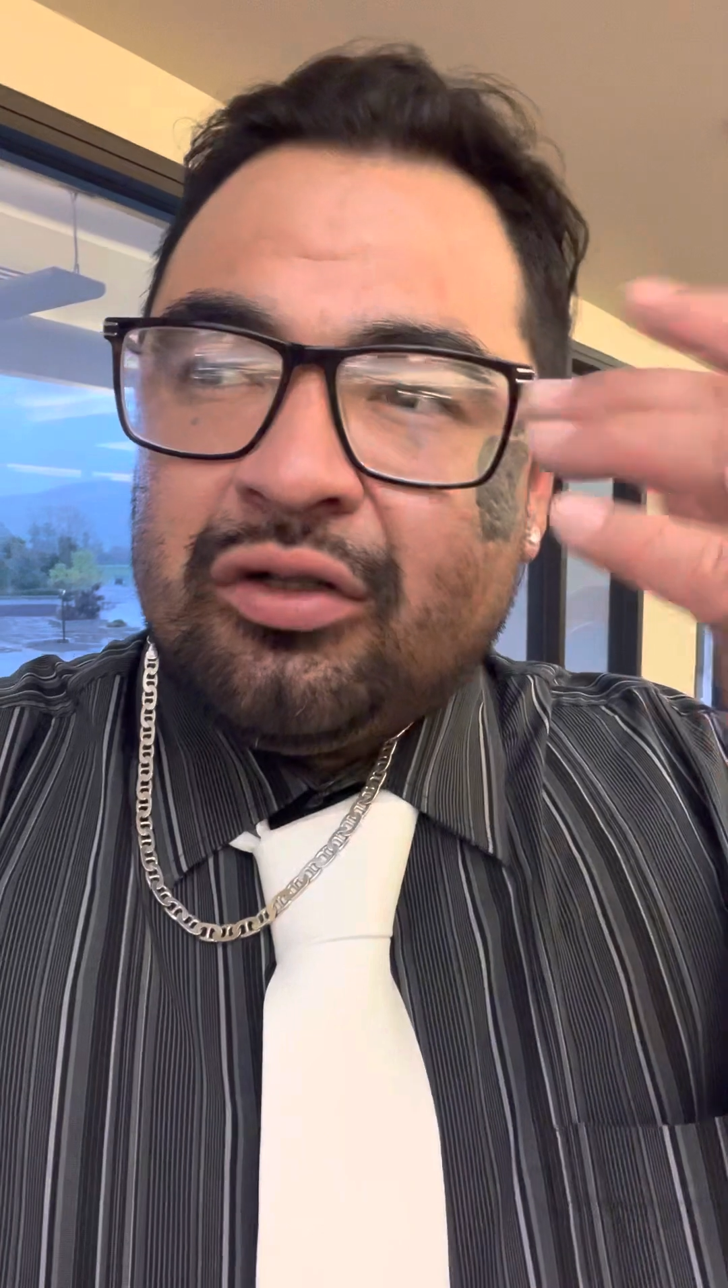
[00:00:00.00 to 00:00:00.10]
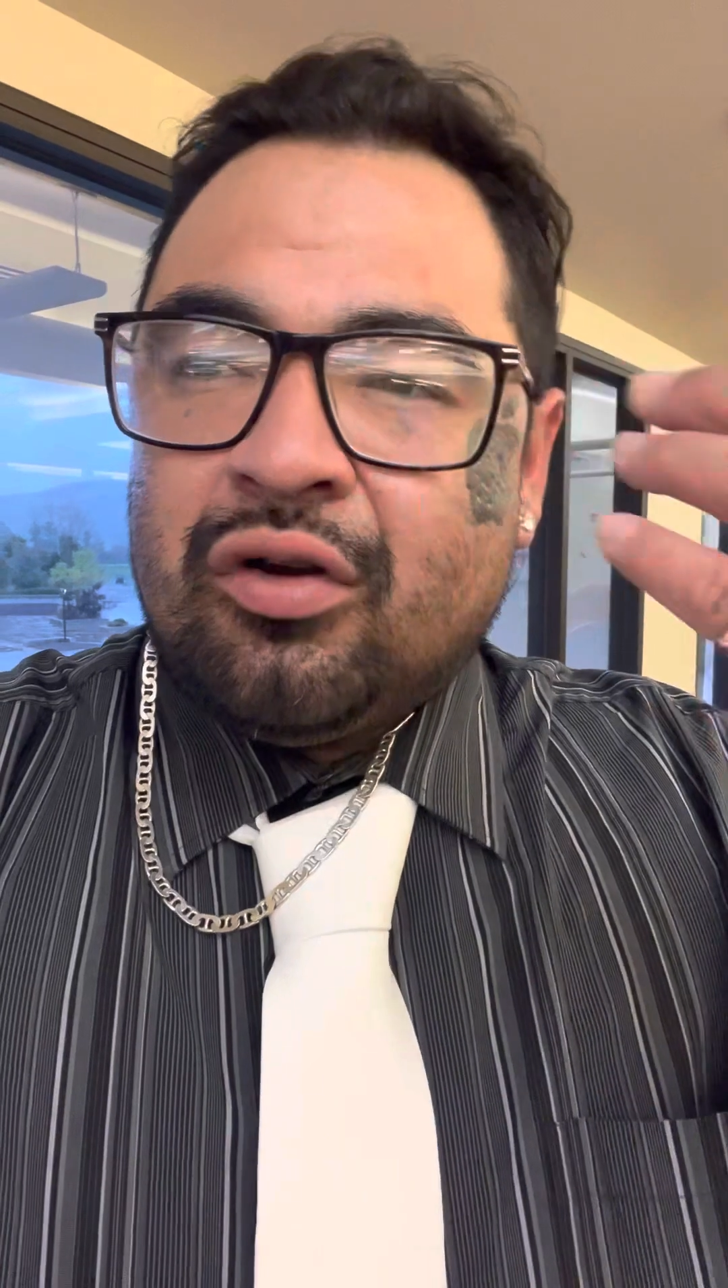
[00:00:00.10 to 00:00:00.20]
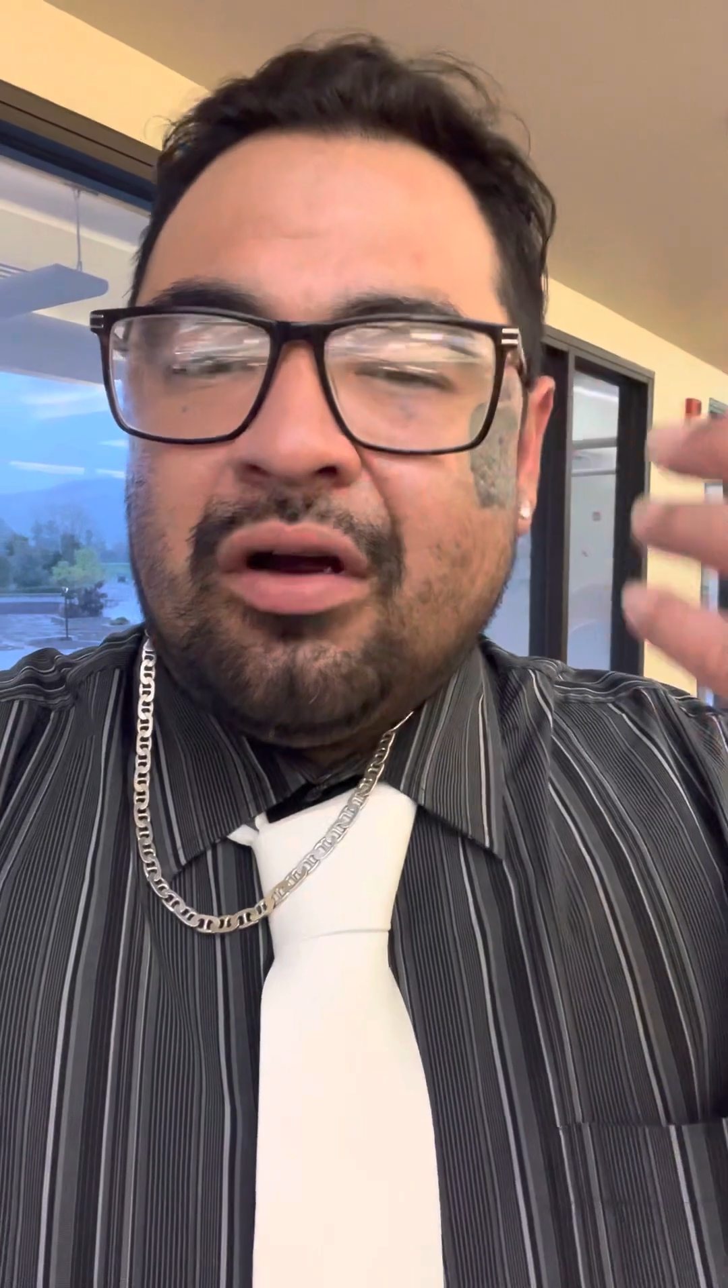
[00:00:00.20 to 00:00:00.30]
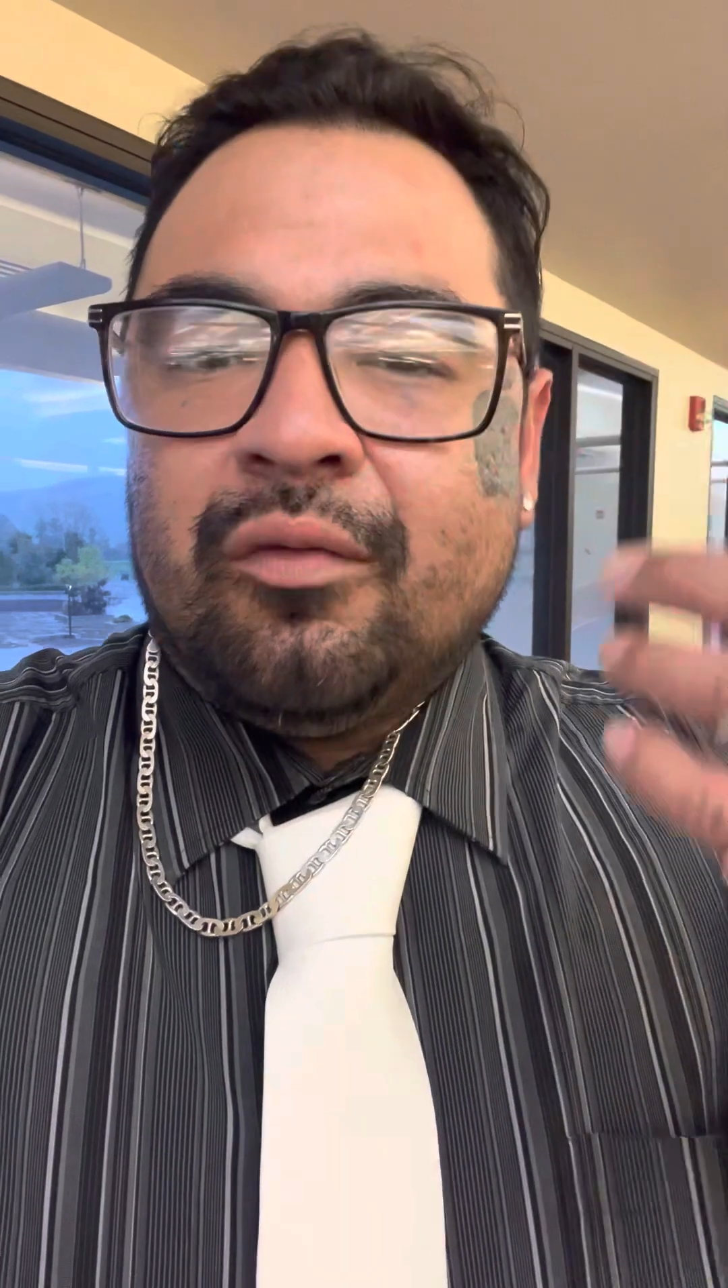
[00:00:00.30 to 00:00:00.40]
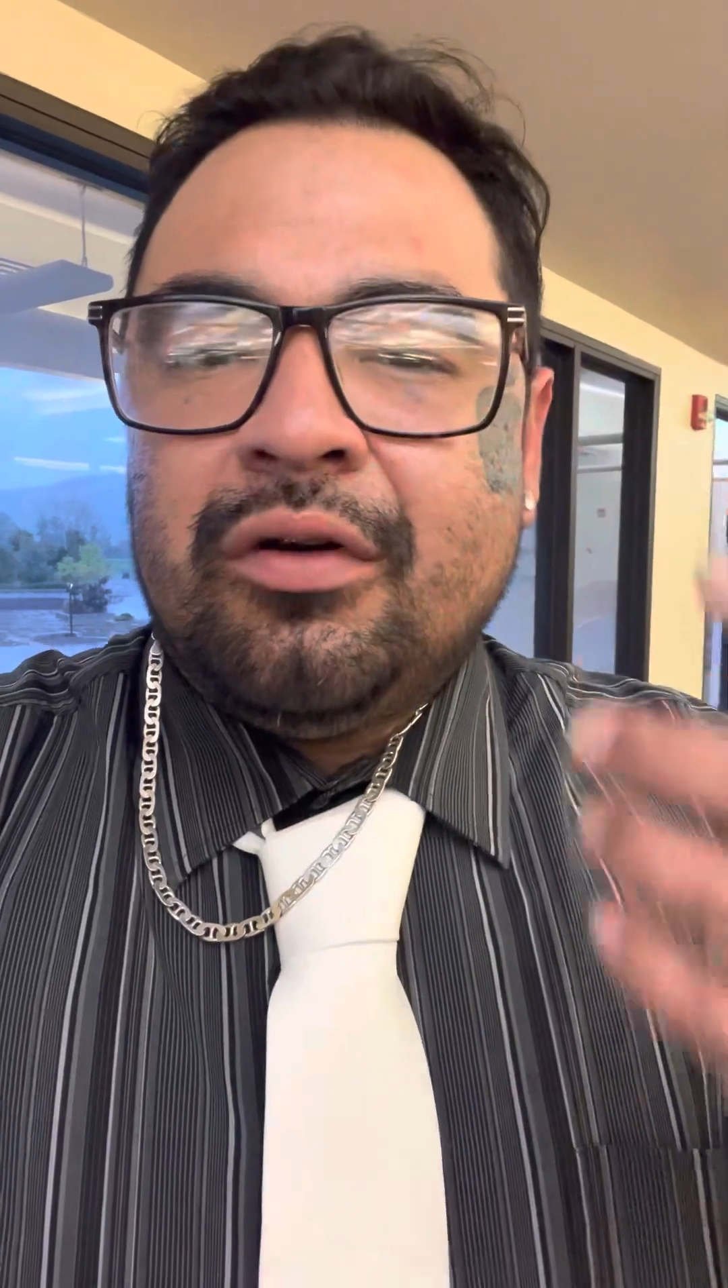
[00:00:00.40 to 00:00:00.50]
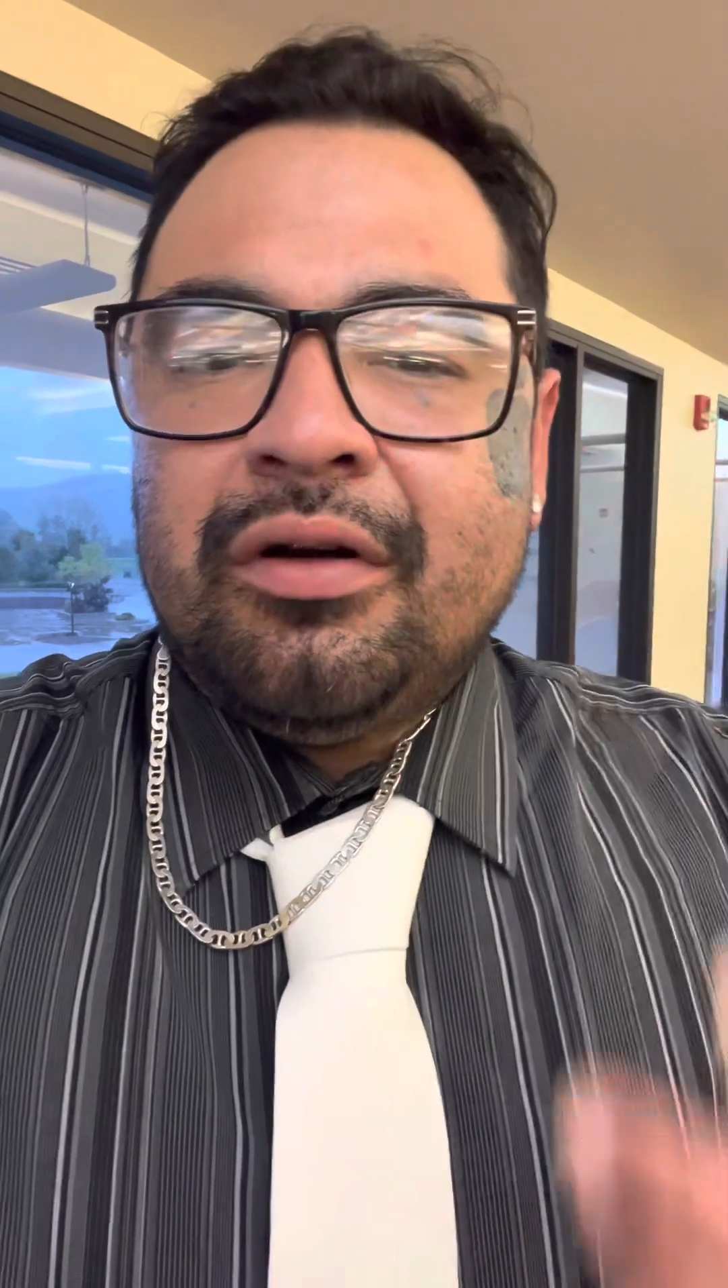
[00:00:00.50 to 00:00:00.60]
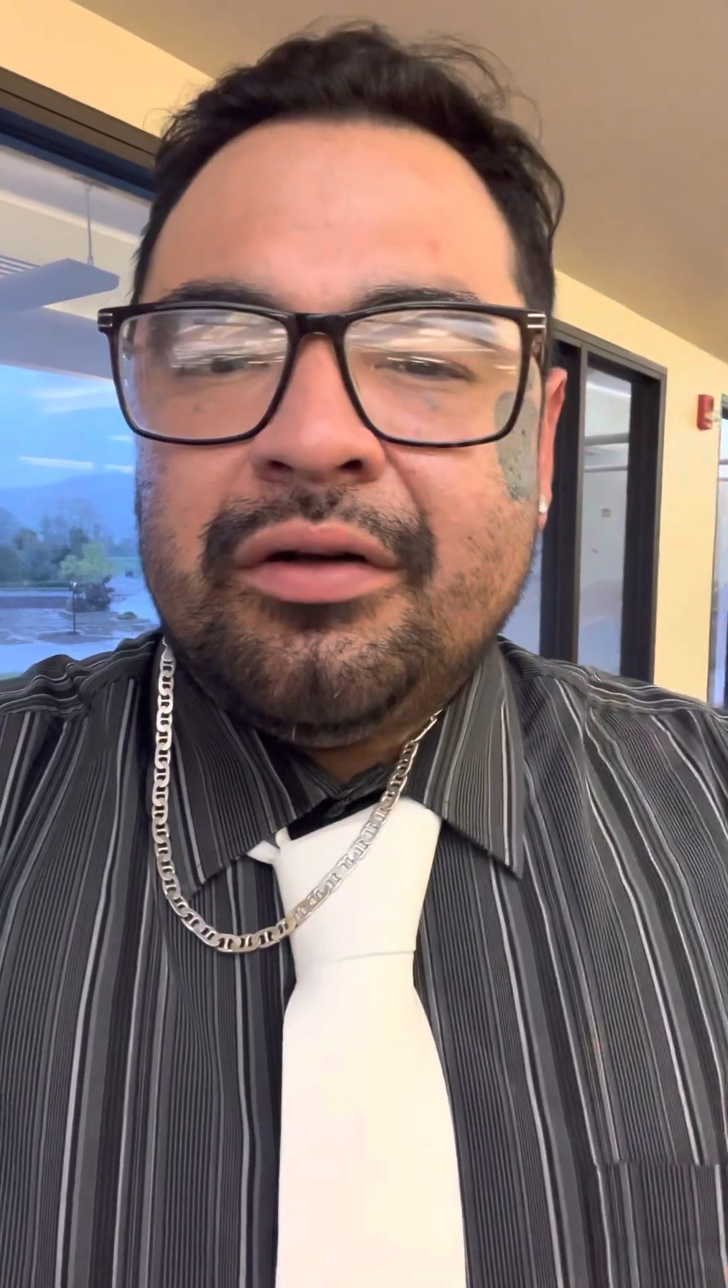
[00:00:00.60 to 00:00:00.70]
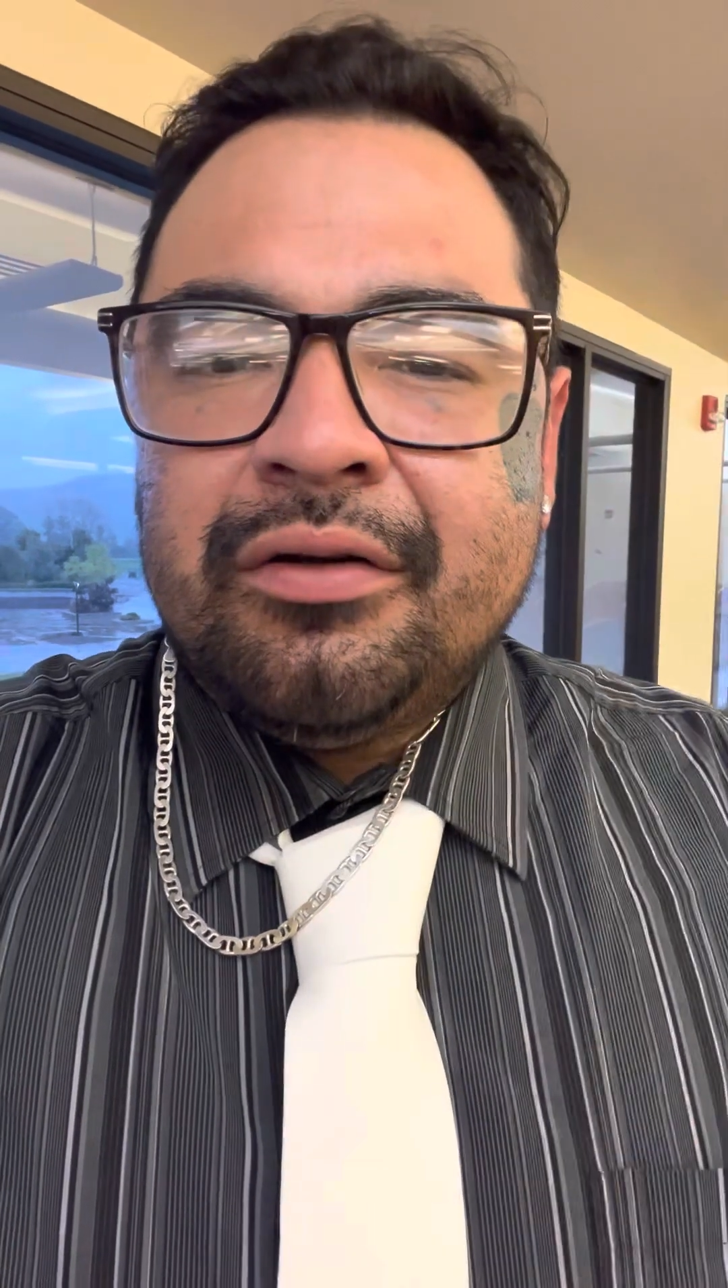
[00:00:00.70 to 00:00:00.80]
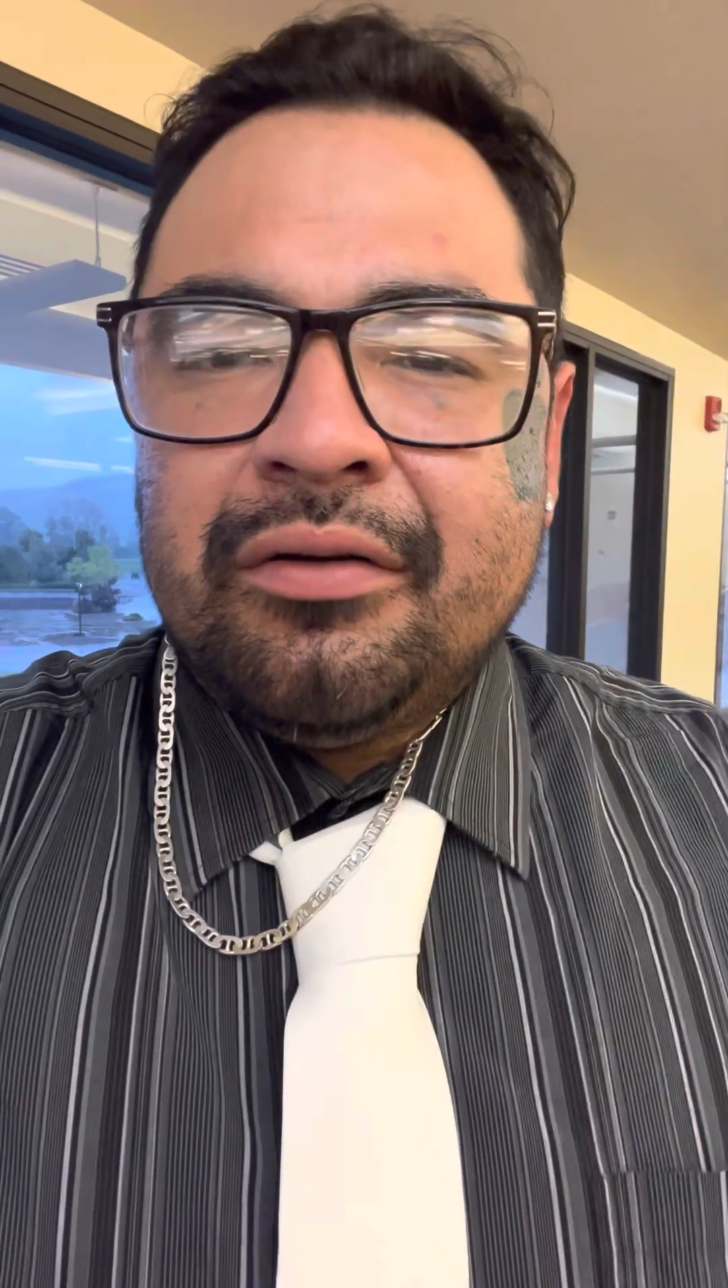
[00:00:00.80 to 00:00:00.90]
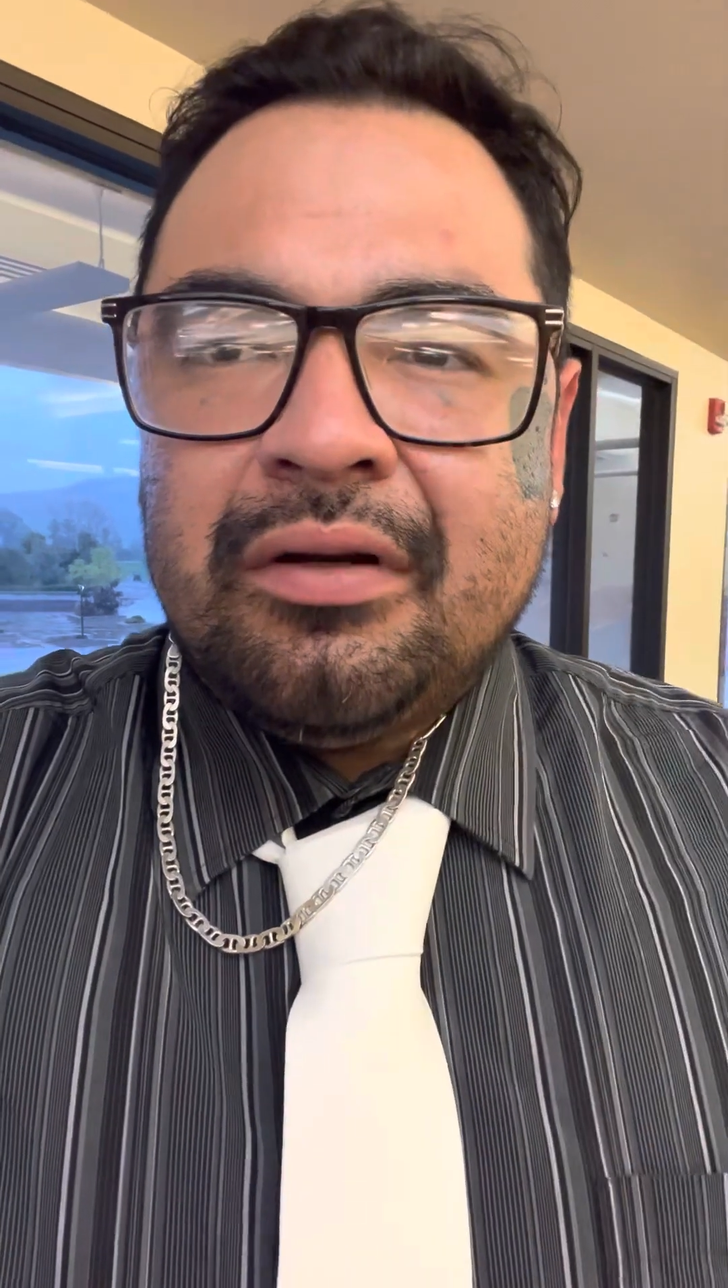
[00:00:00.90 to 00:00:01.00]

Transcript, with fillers: strong word, you know.